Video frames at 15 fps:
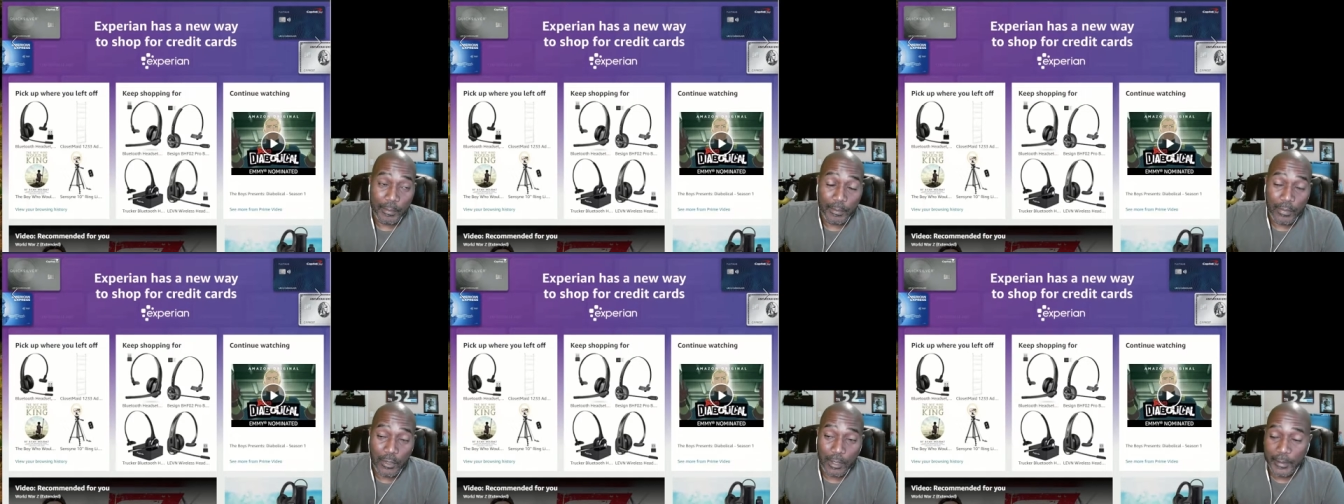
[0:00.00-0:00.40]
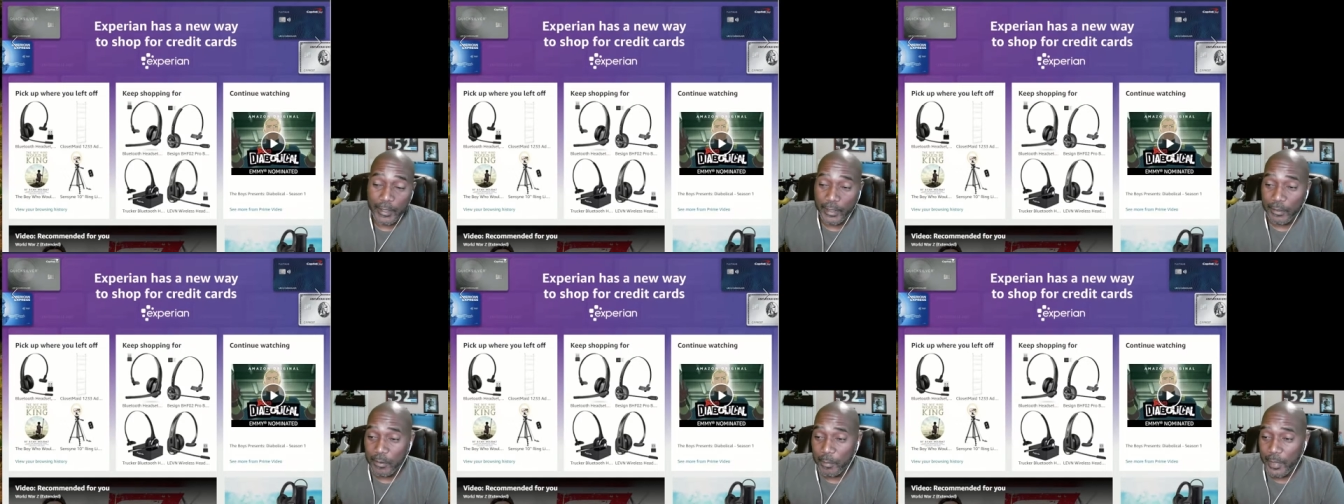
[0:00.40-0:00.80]
Probably
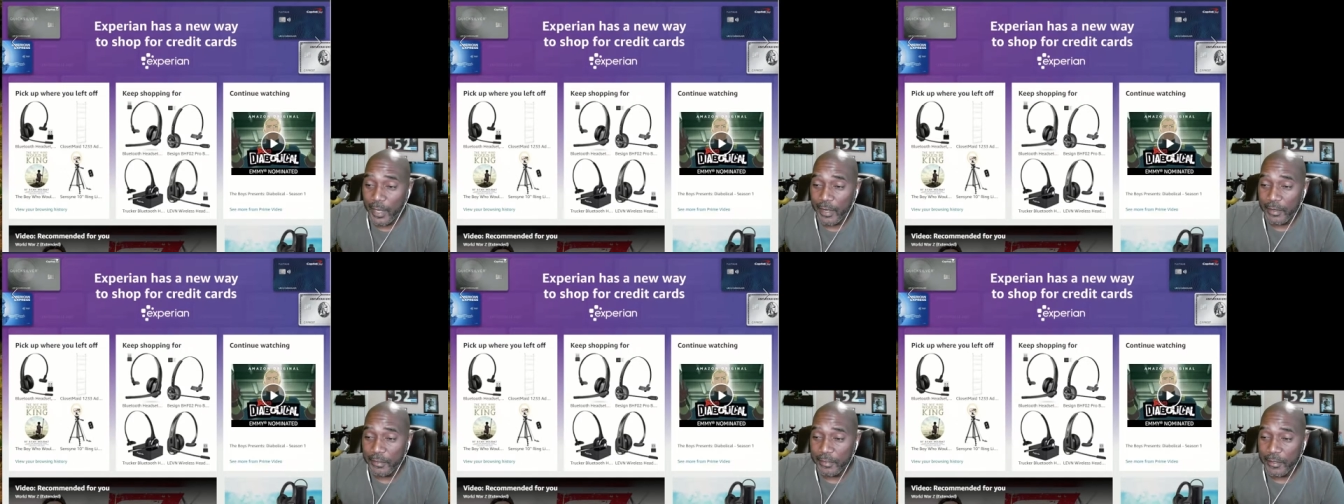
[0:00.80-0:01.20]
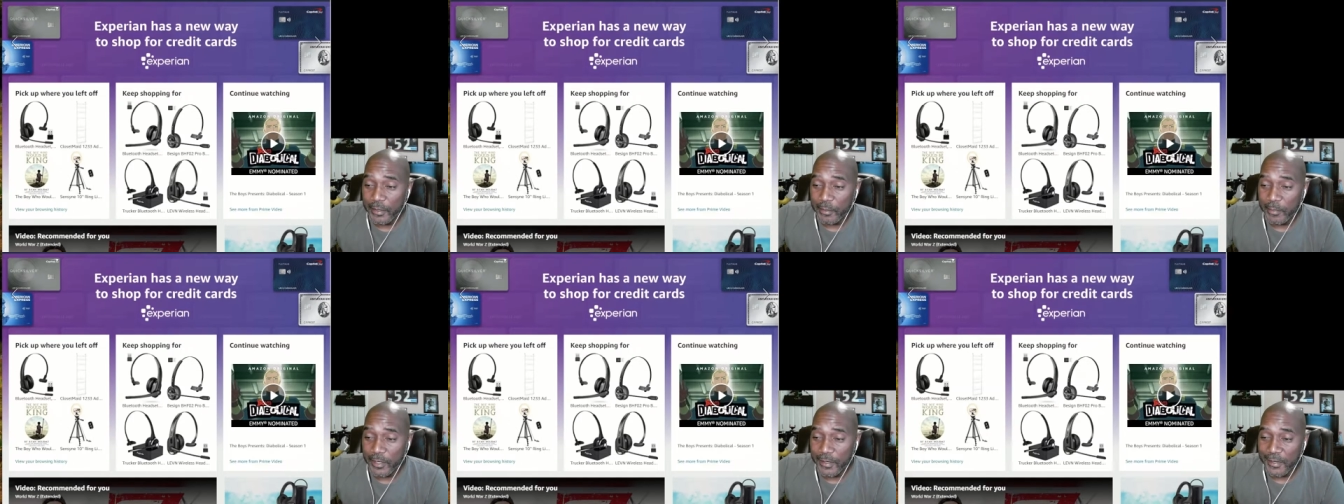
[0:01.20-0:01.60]
not gonna buy
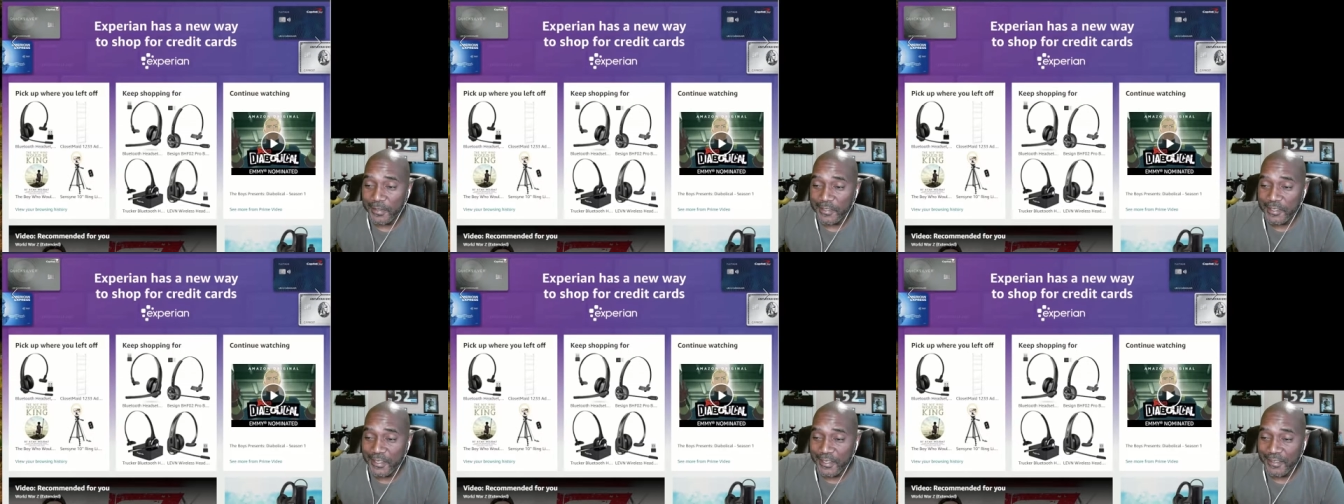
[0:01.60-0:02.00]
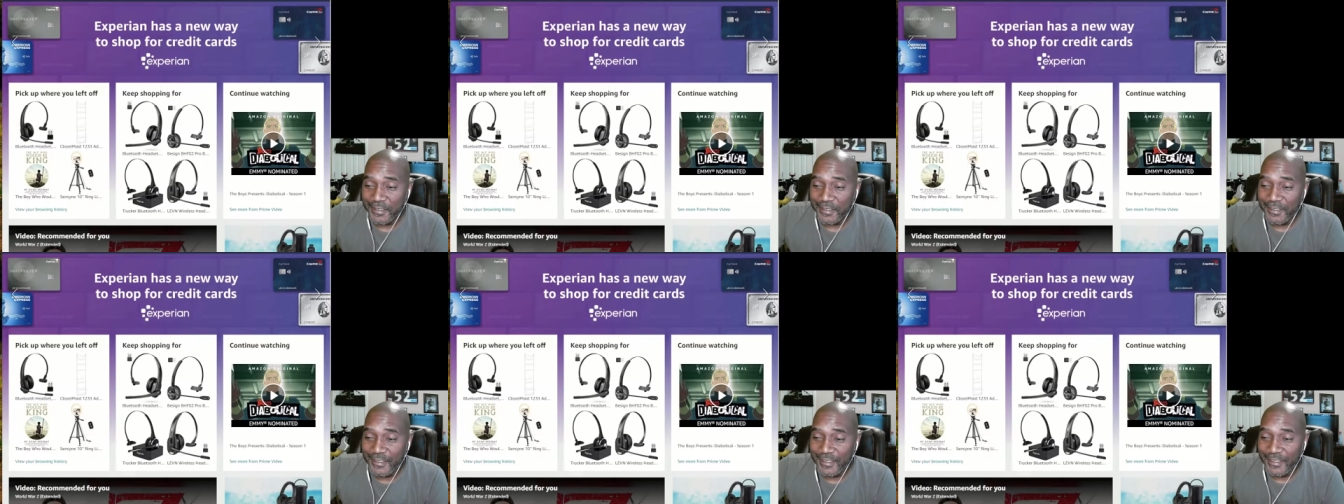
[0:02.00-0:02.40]
anything, but I just kind
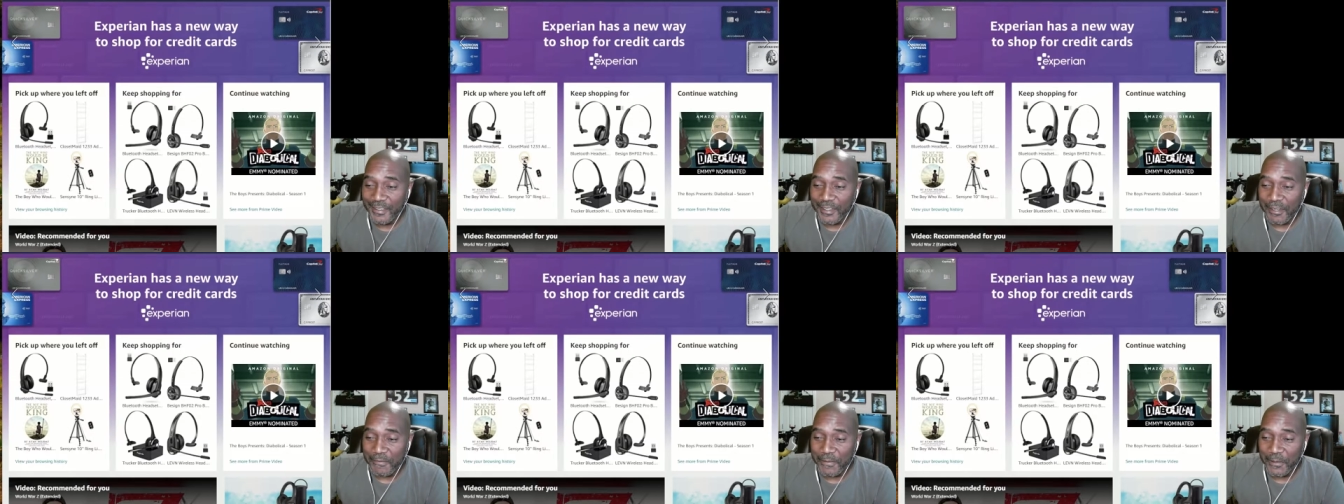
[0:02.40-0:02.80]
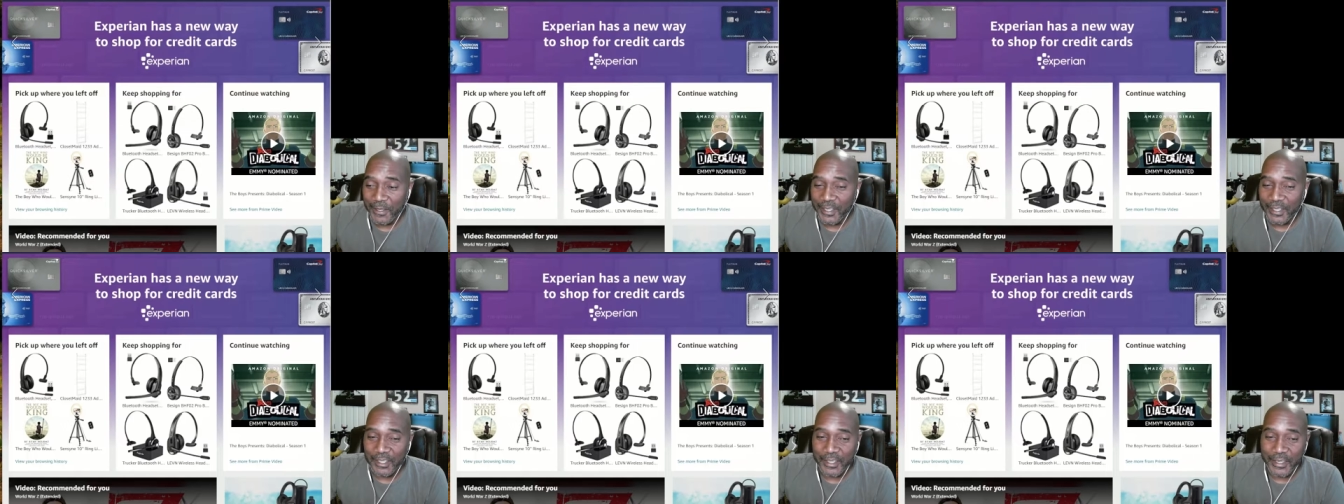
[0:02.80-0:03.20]
of felt
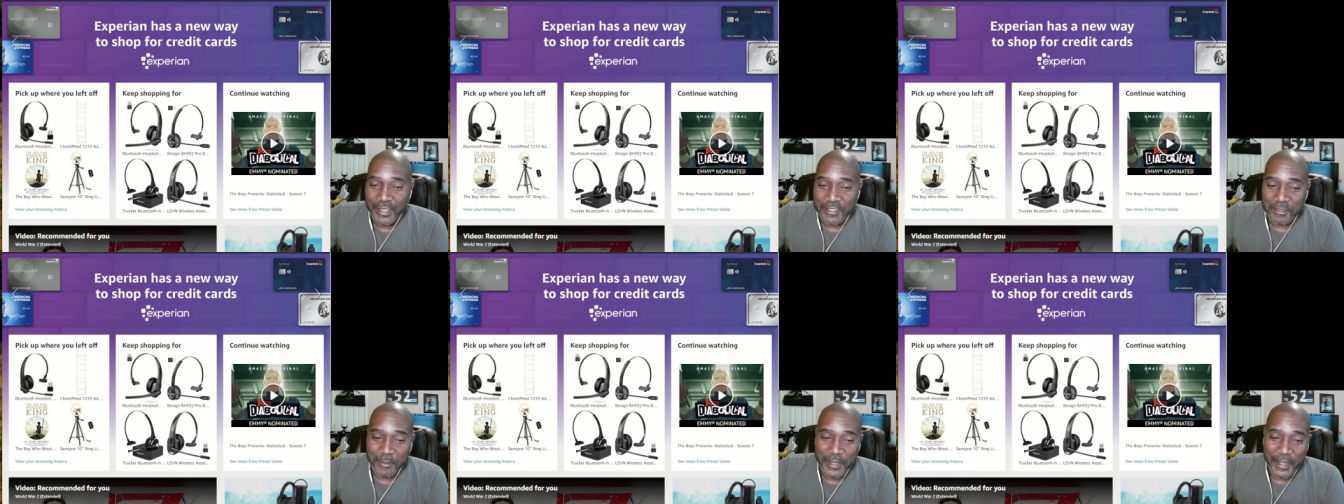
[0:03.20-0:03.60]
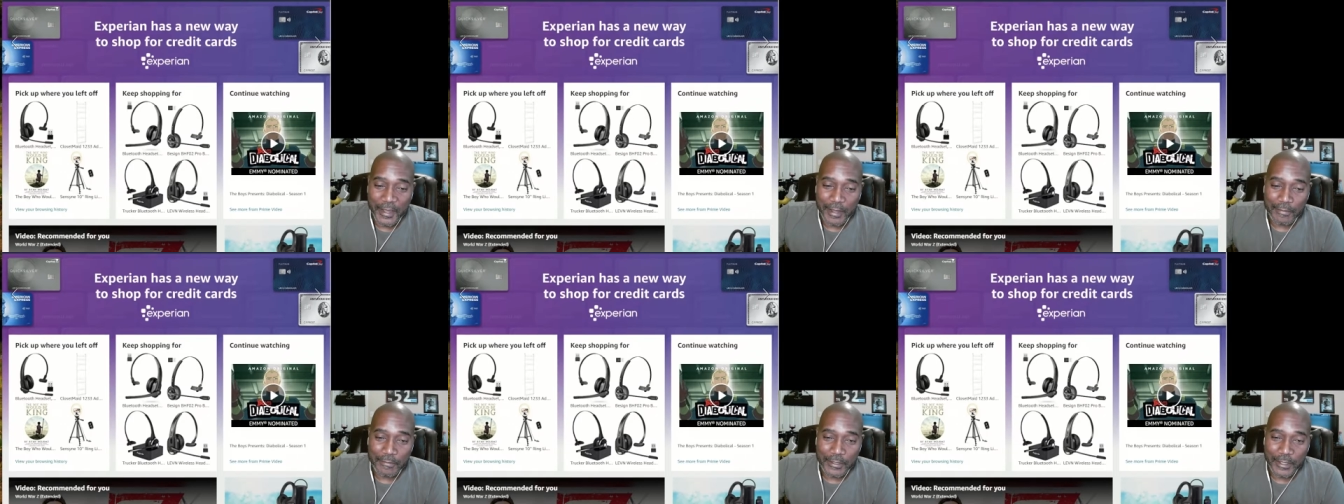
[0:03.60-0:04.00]
like looking at some knives.